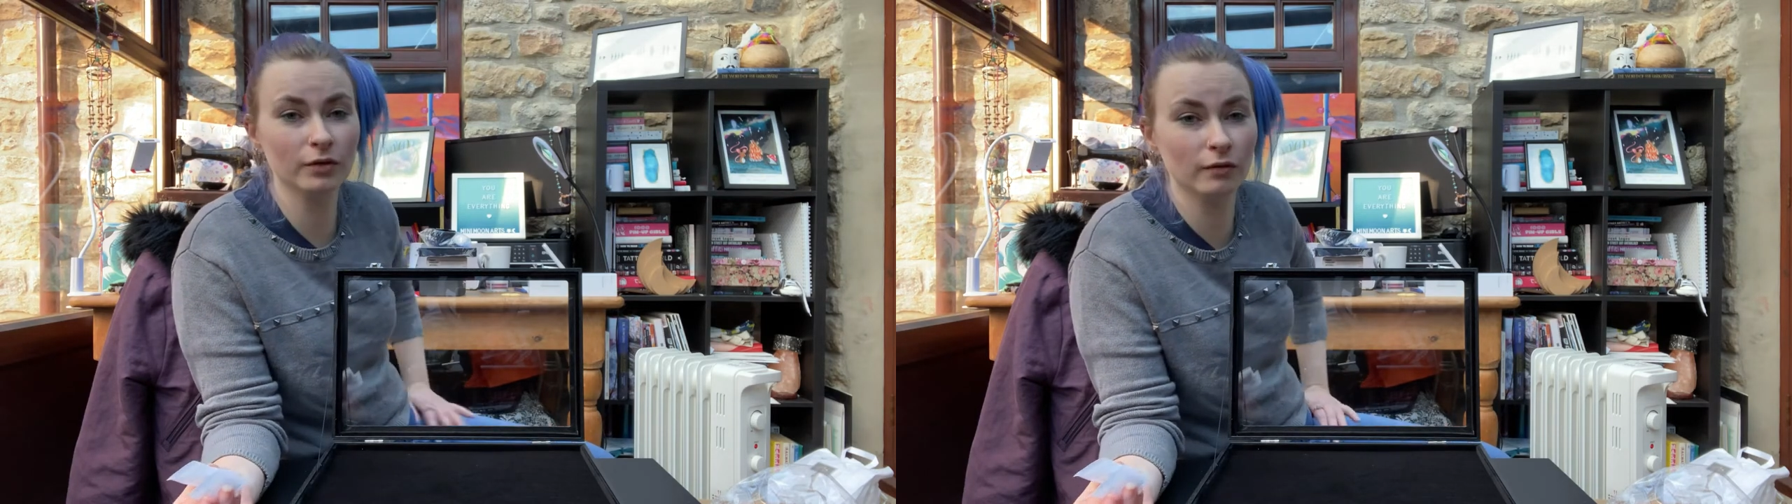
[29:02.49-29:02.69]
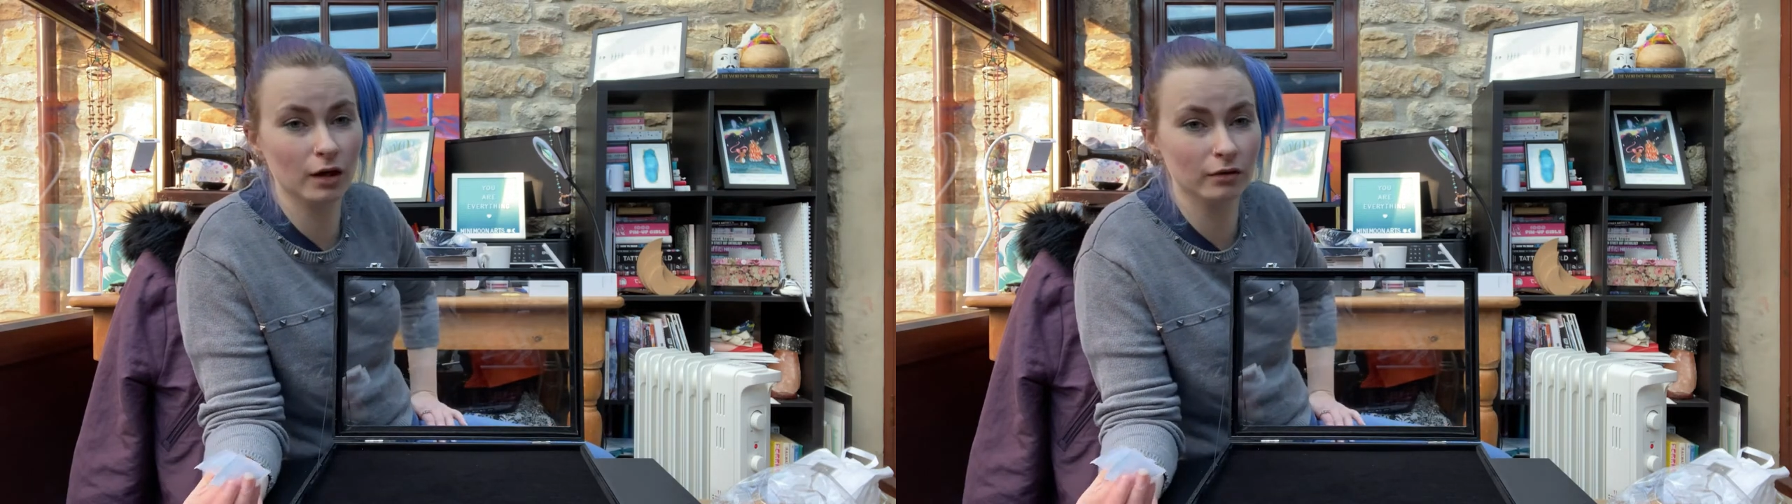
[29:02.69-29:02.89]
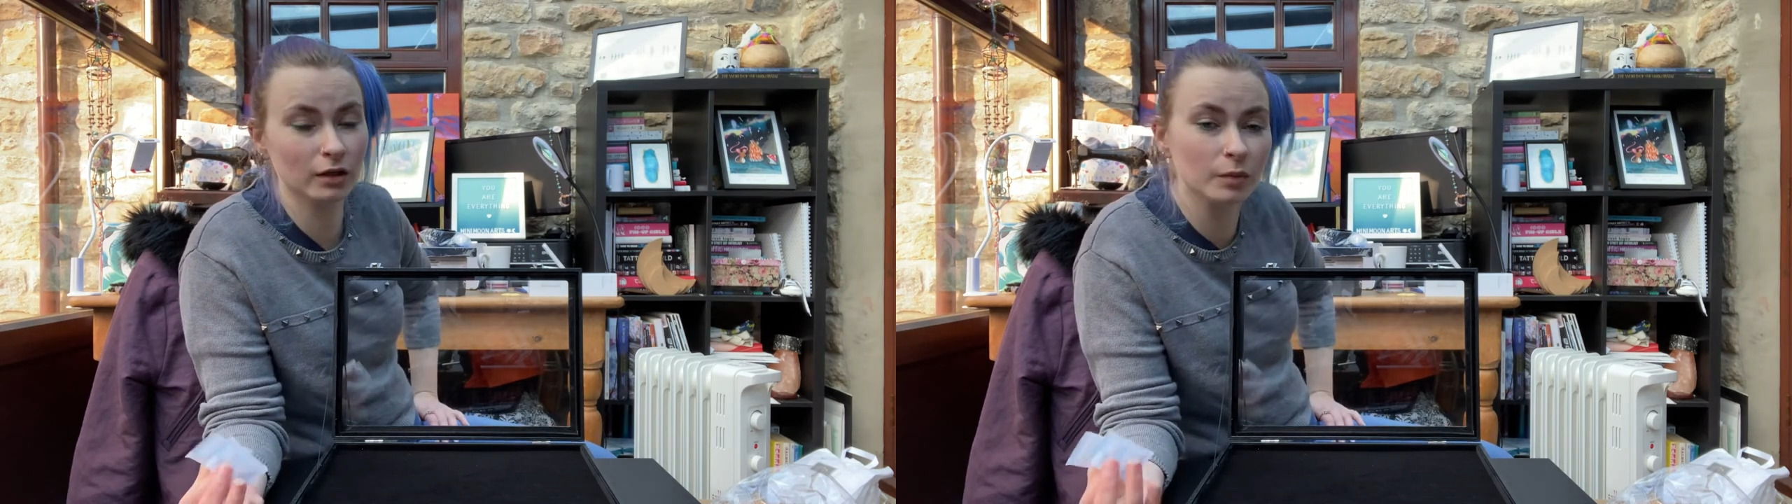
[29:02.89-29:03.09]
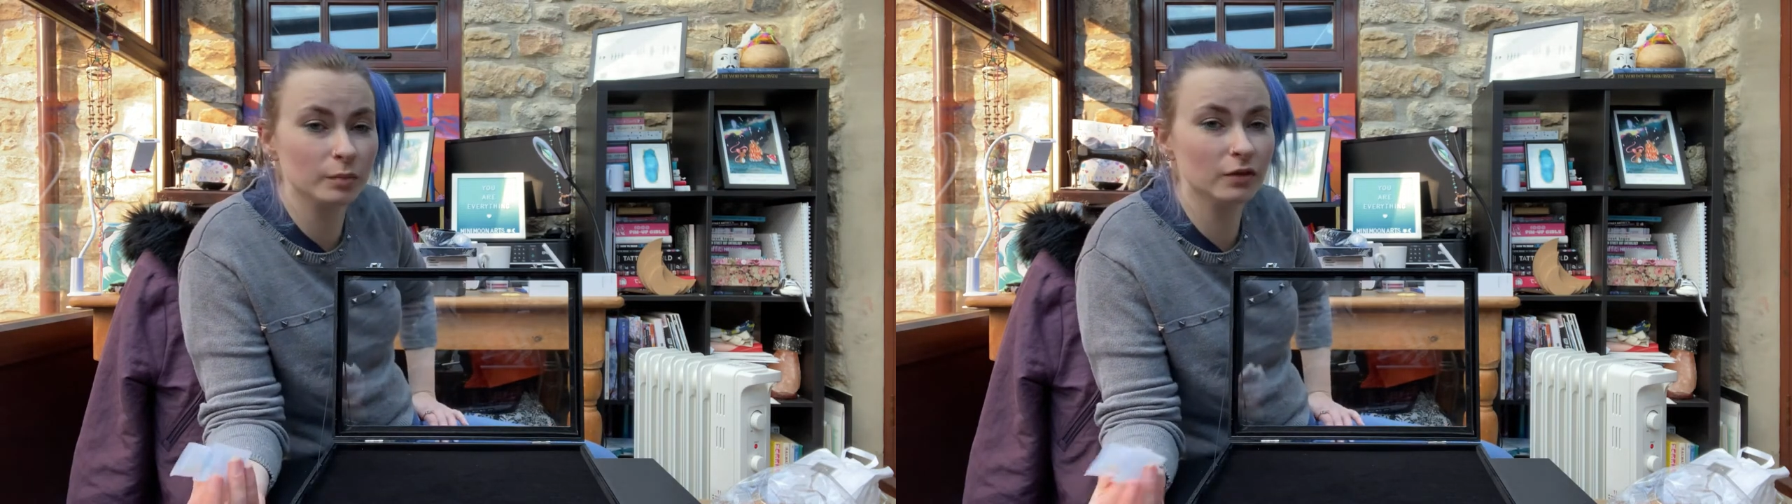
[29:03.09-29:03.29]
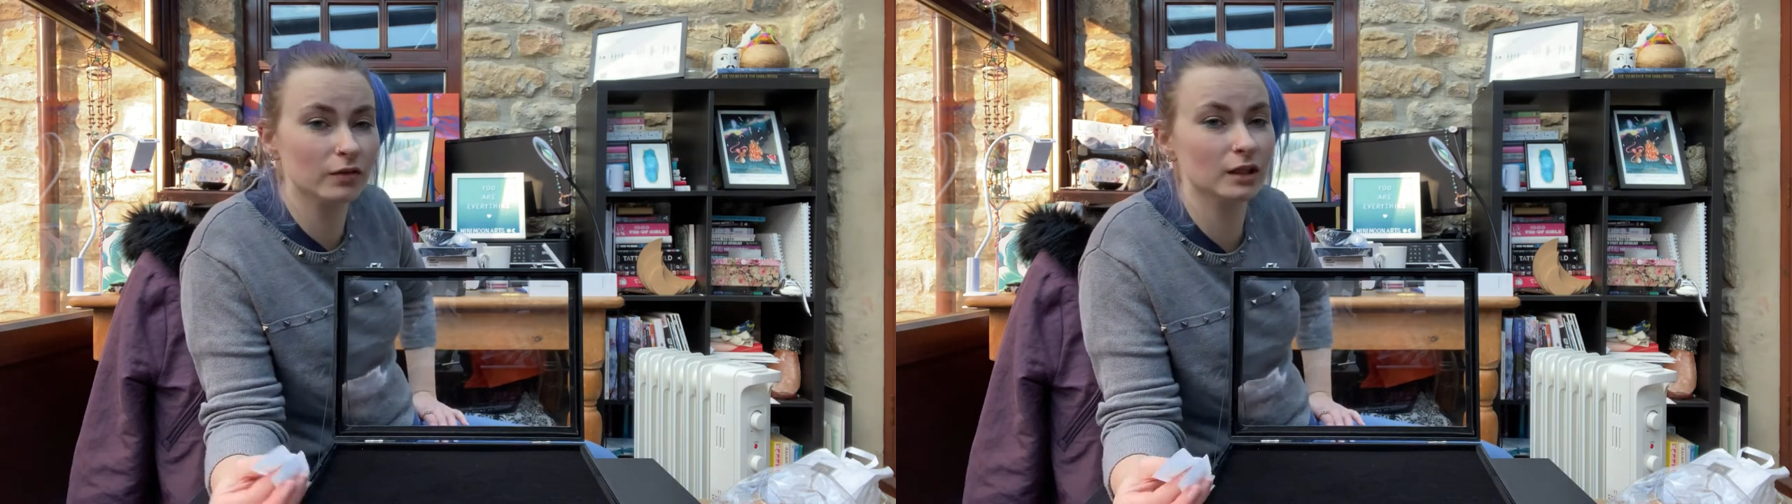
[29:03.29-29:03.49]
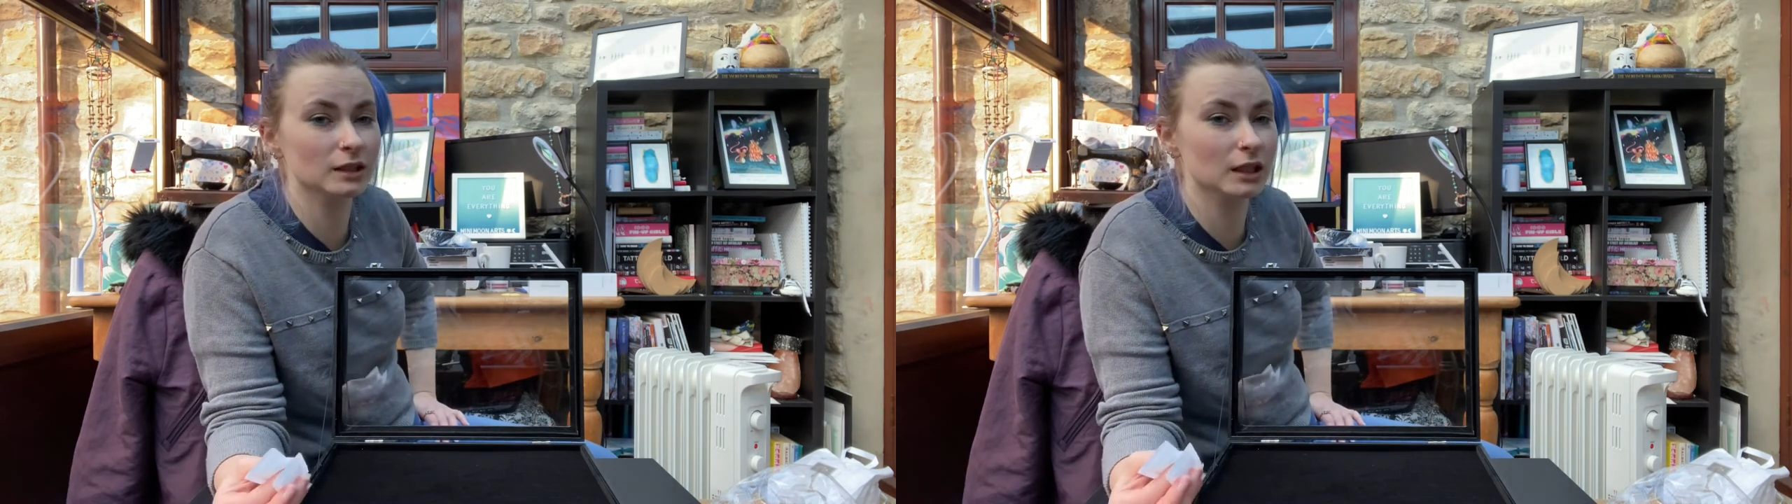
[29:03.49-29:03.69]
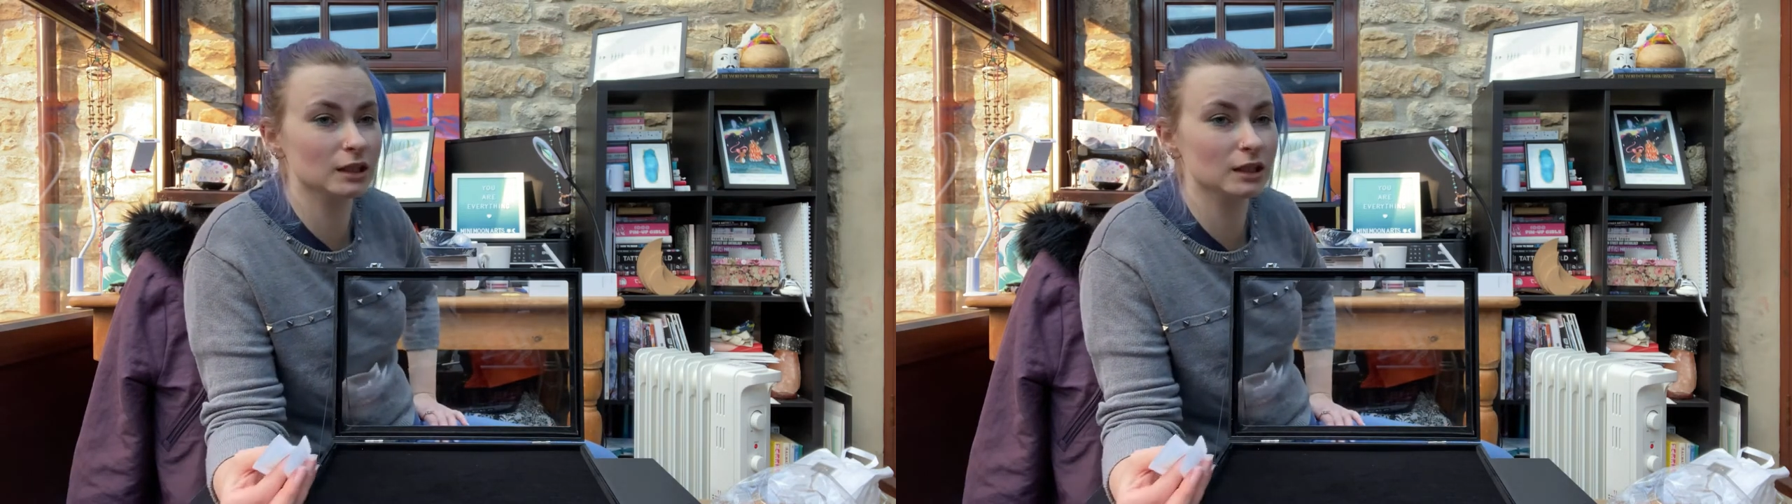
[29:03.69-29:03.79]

There are a couple of things that I